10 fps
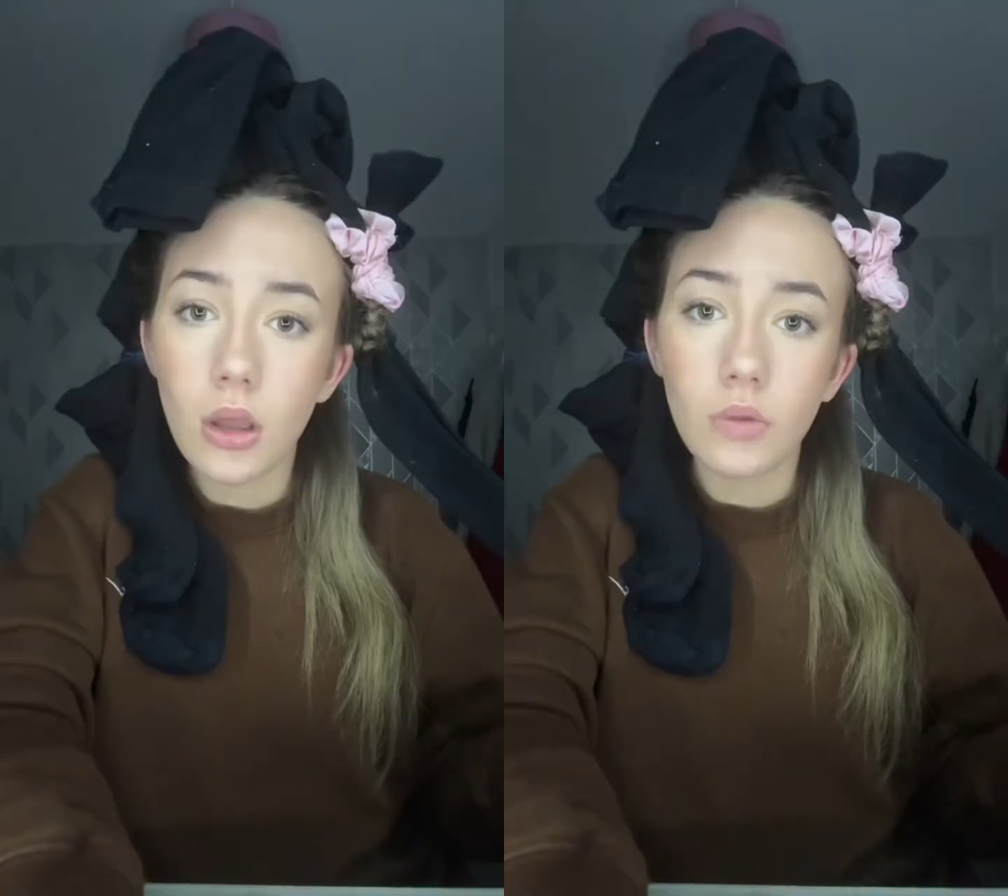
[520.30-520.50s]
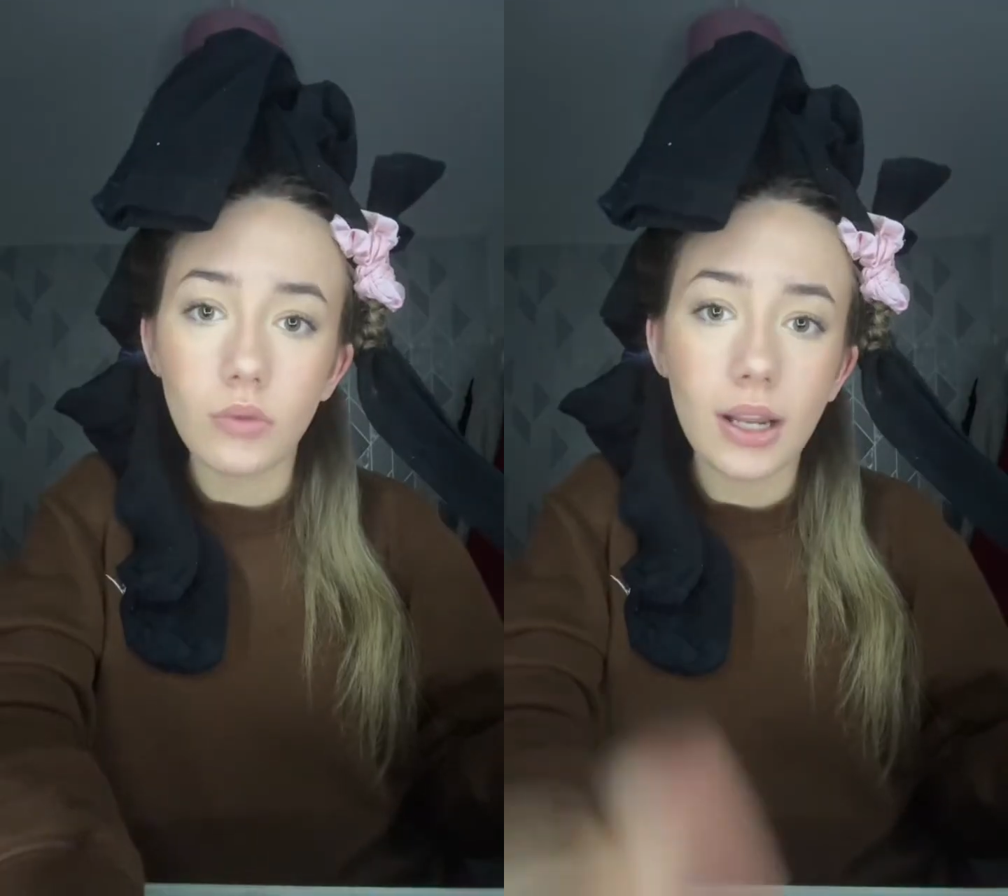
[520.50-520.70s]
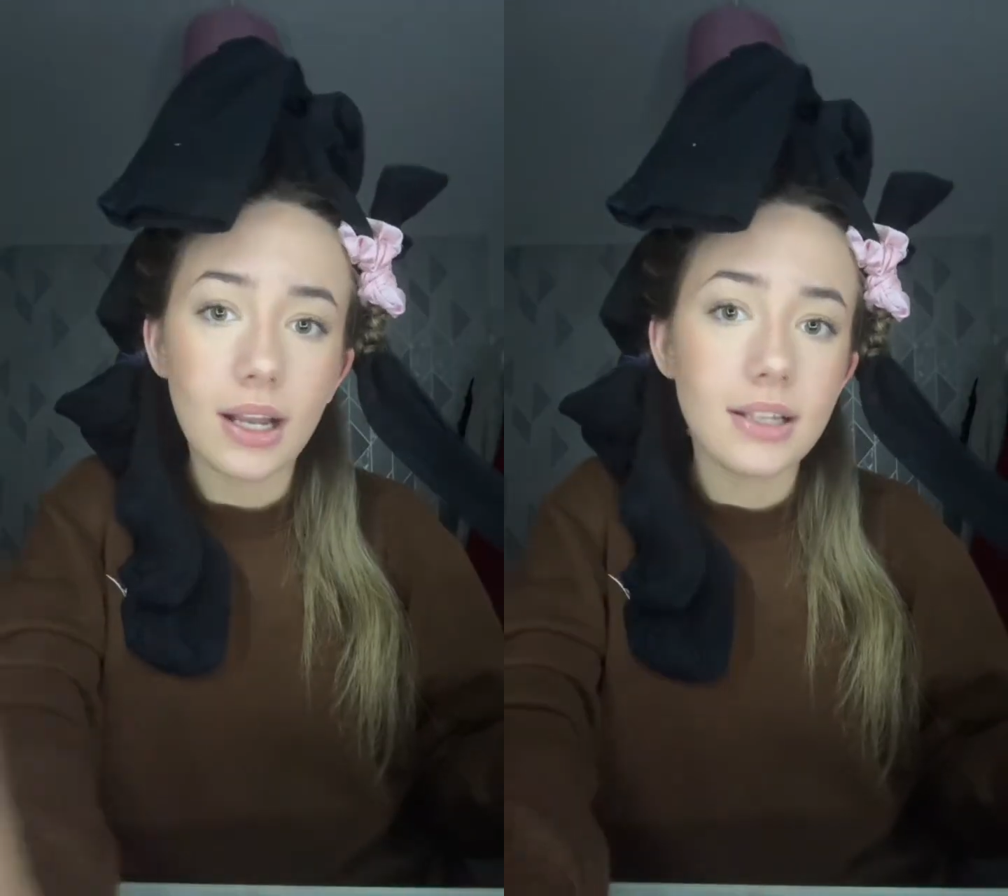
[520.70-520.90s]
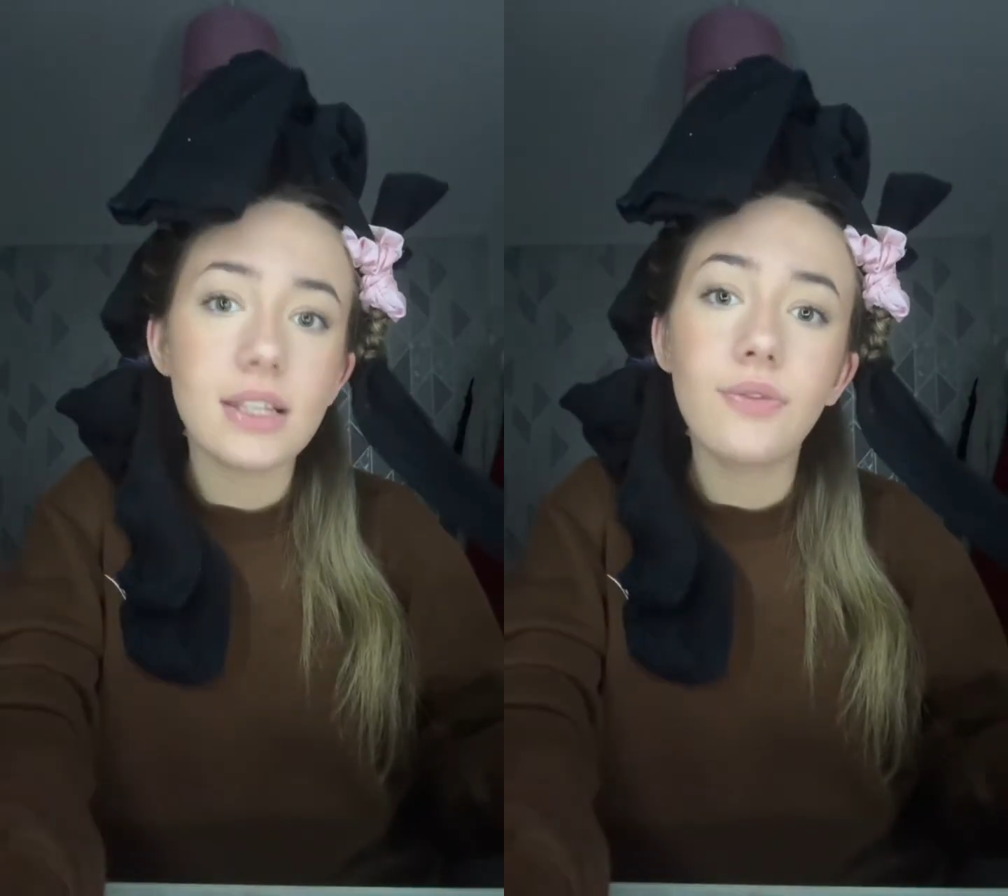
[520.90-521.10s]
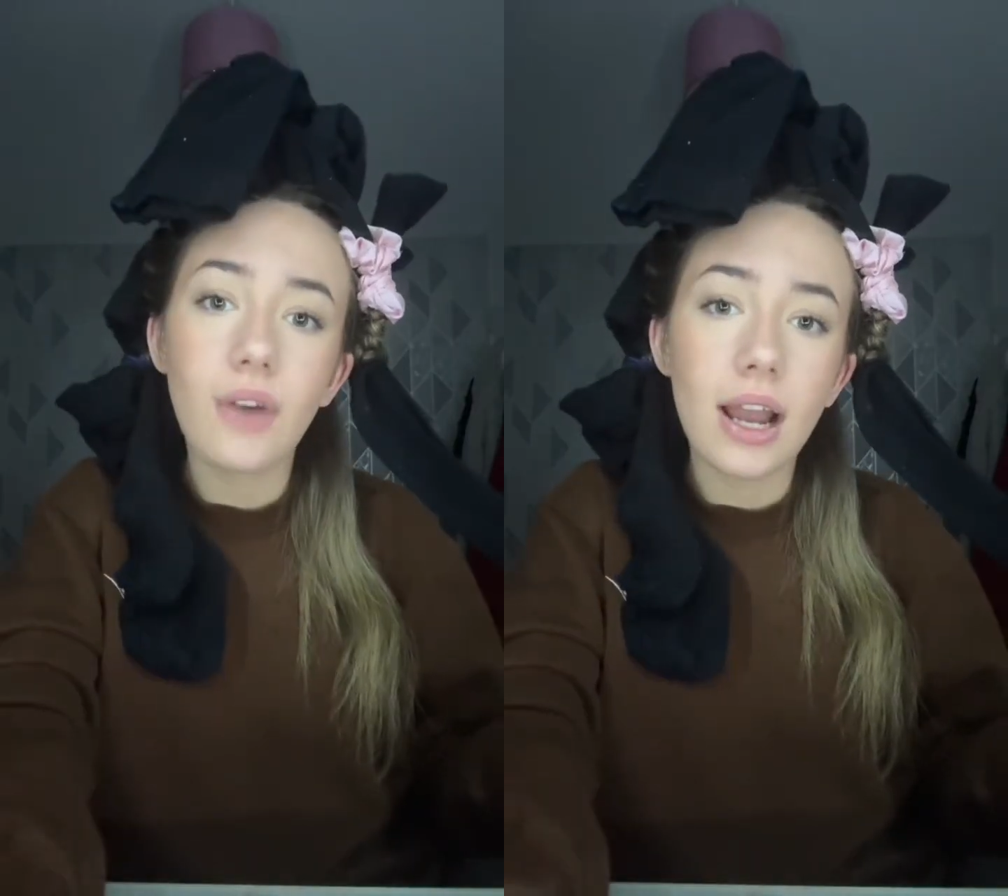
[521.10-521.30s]
Right guys,
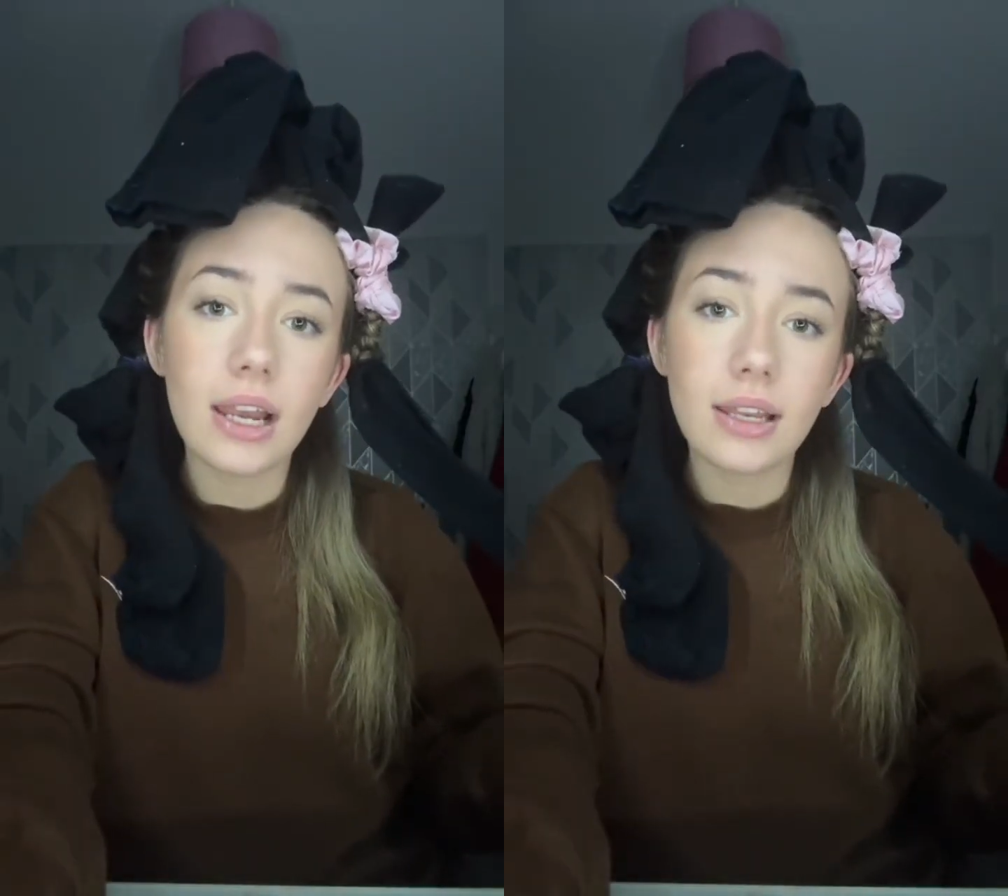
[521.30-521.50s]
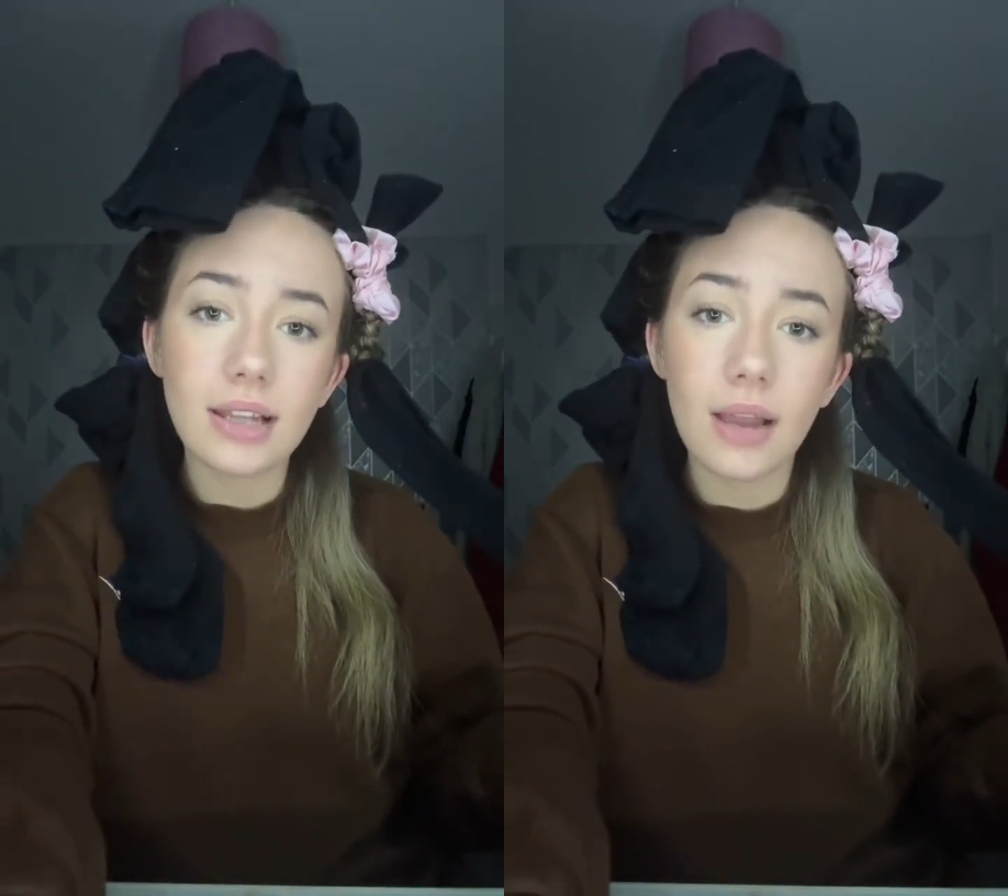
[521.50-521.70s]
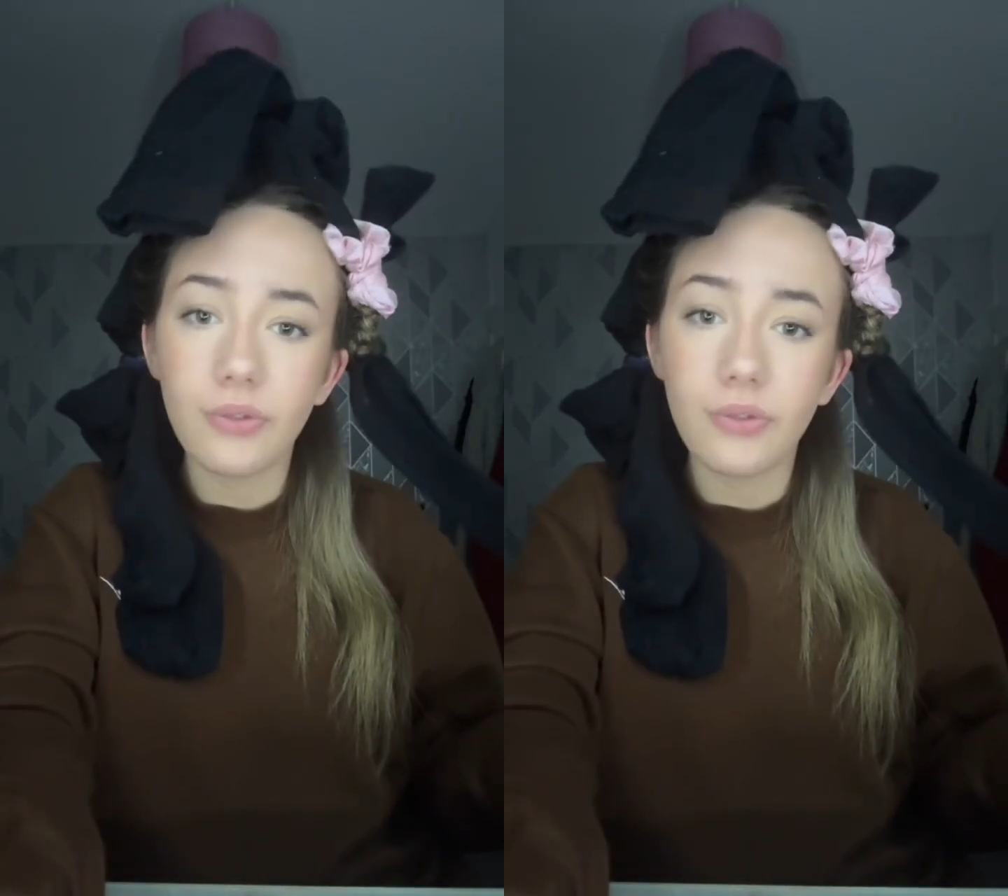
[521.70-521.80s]
it's finally time